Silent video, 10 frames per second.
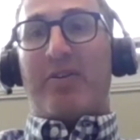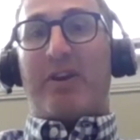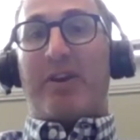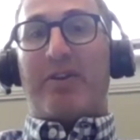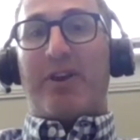
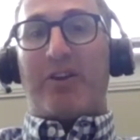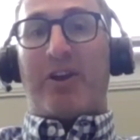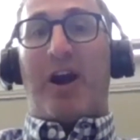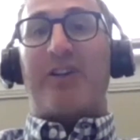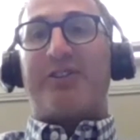can
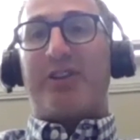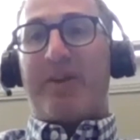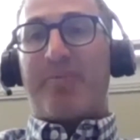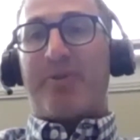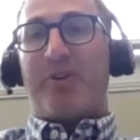constantly
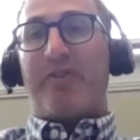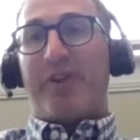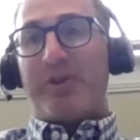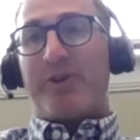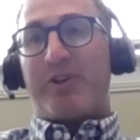improve the
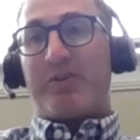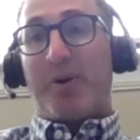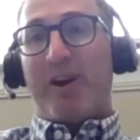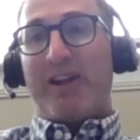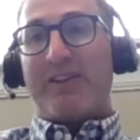user
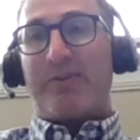experience.